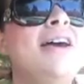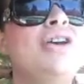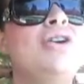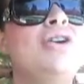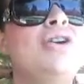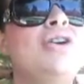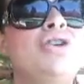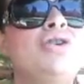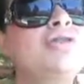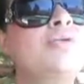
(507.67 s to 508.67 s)
you know,
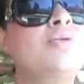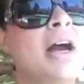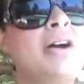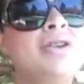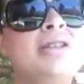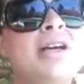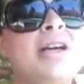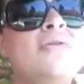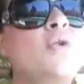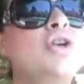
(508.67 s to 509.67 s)
you surround
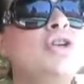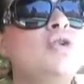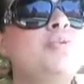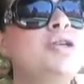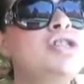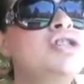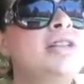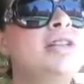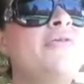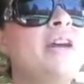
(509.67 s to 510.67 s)
yourself, or you put
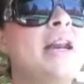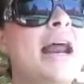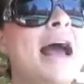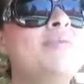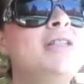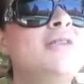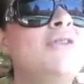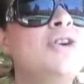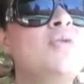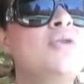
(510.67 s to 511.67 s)
yourself in an
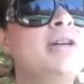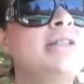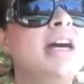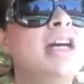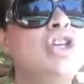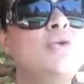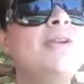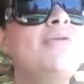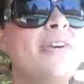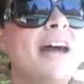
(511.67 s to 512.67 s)
atmosphere where it's like you
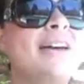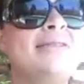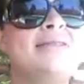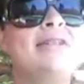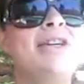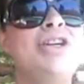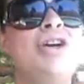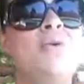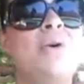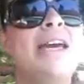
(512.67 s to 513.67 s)
invest, you
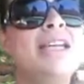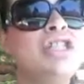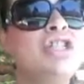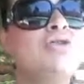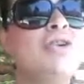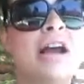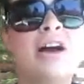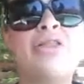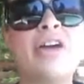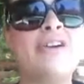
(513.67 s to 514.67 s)
know, into your
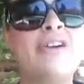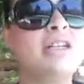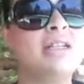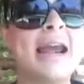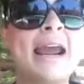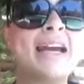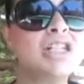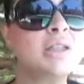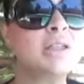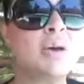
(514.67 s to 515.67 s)
health every day. And I
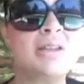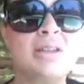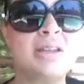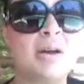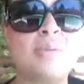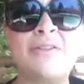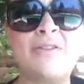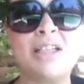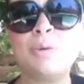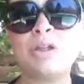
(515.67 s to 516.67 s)
just posted this on my
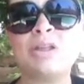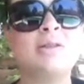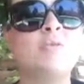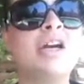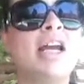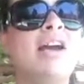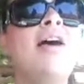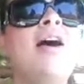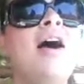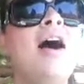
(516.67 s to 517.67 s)
Facebook this morning.
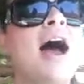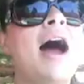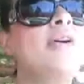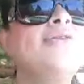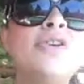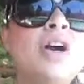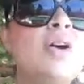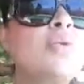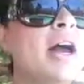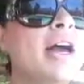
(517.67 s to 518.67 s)
I went for a
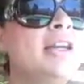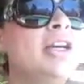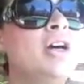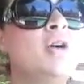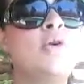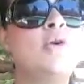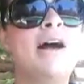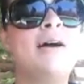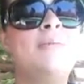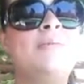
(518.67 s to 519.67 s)
run, you
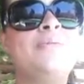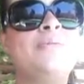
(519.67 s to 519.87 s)
know,